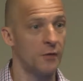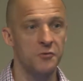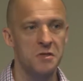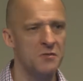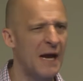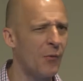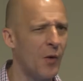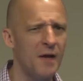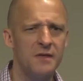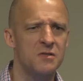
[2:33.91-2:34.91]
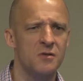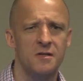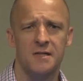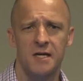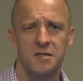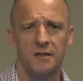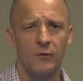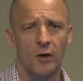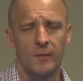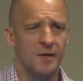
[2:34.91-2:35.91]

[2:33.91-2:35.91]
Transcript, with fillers: which is why these drugs actually work.